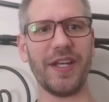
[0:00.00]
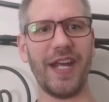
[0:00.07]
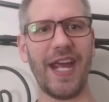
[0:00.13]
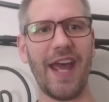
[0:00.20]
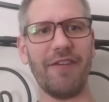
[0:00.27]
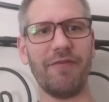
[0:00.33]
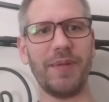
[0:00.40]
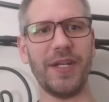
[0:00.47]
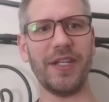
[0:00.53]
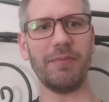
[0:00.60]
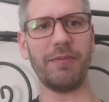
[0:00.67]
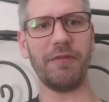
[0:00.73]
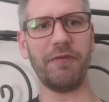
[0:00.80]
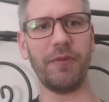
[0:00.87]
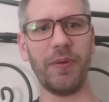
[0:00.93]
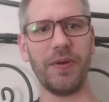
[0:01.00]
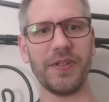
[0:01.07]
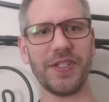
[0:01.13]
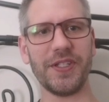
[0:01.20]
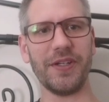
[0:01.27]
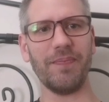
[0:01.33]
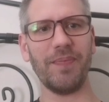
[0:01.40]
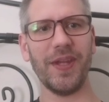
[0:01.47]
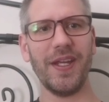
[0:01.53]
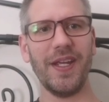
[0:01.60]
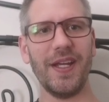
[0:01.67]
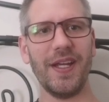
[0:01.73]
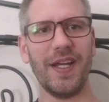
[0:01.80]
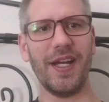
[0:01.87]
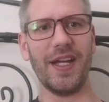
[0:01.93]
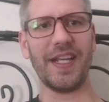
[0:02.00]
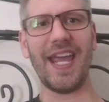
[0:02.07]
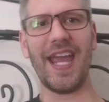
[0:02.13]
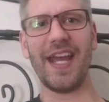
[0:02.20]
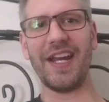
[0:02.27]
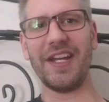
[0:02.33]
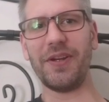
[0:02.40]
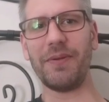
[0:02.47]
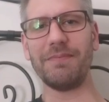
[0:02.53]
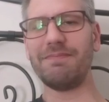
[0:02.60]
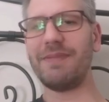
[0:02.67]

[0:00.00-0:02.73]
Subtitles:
I have beat it before, so again, I